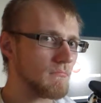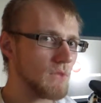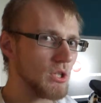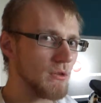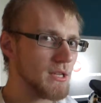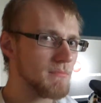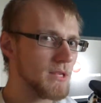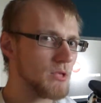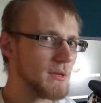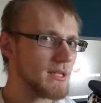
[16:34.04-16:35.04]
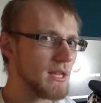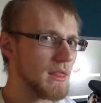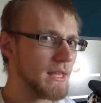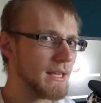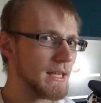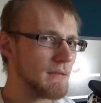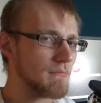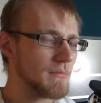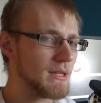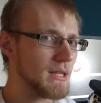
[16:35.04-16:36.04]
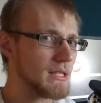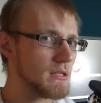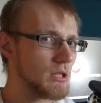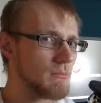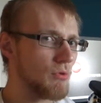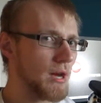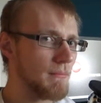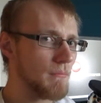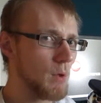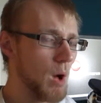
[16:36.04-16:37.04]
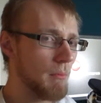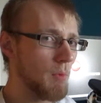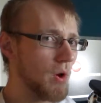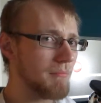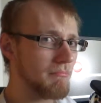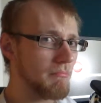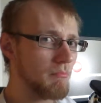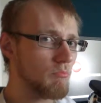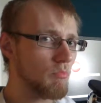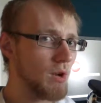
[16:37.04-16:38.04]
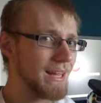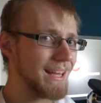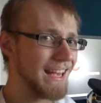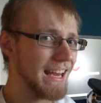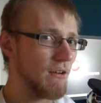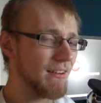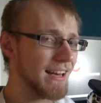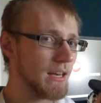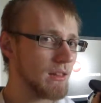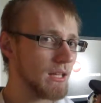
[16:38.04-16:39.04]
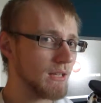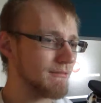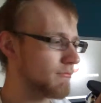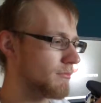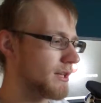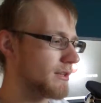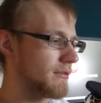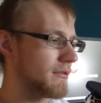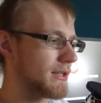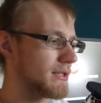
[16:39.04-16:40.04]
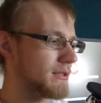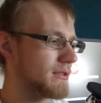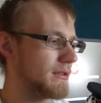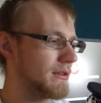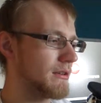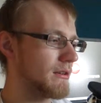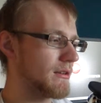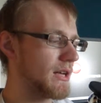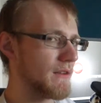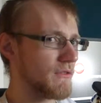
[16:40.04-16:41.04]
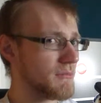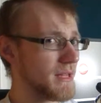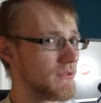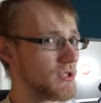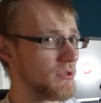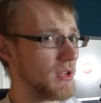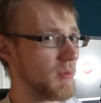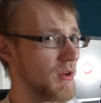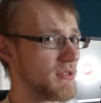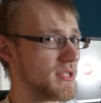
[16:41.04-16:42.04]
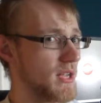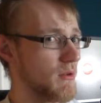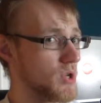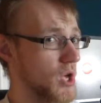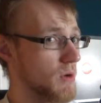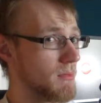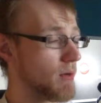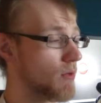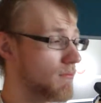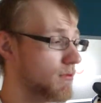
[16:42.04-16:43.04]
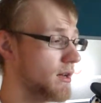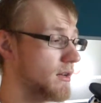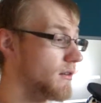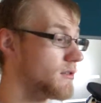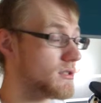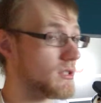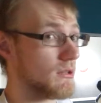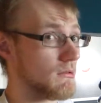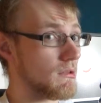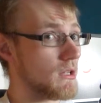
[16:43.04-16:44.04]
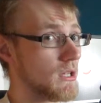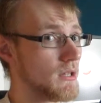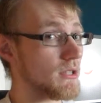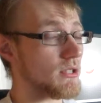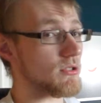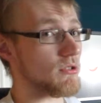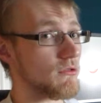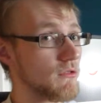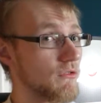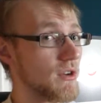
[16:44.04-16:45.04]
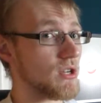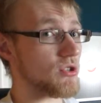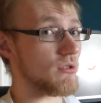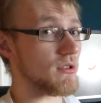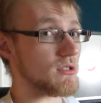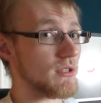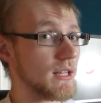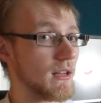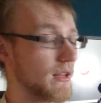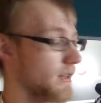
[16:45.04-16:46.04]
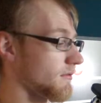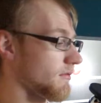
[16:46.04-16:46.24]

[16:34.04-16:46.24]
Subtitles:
you know, that's me twisting it thinking this is going to break, but I'm not really hearing anything when I do this. And for them to have a 2-year warranty, I would hope they were pretty good, so this is sort of a reassurance on it. Like,